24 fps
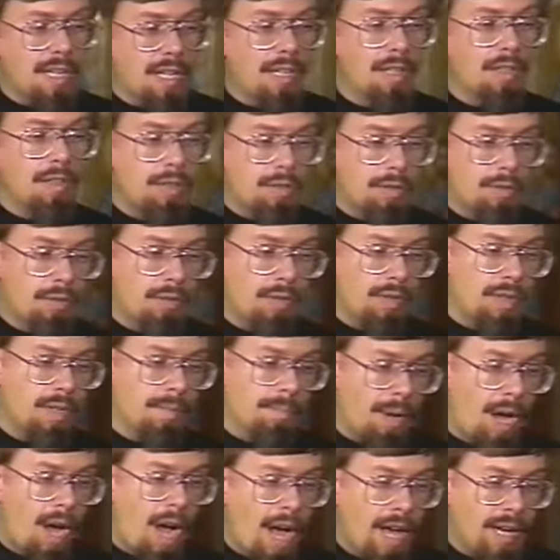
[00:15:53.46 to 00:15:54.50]
into
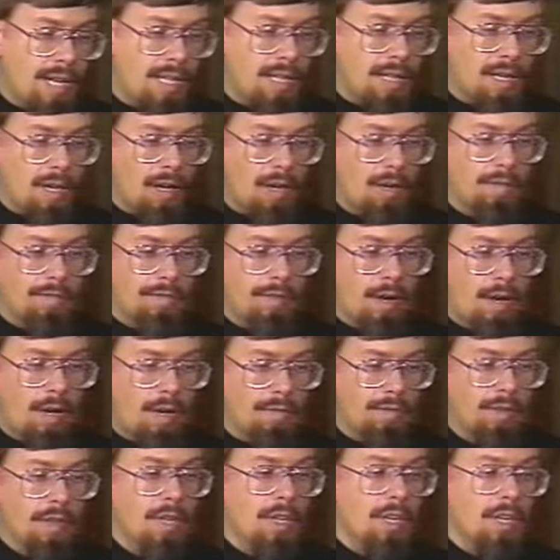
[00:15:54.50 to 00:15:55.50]
the body of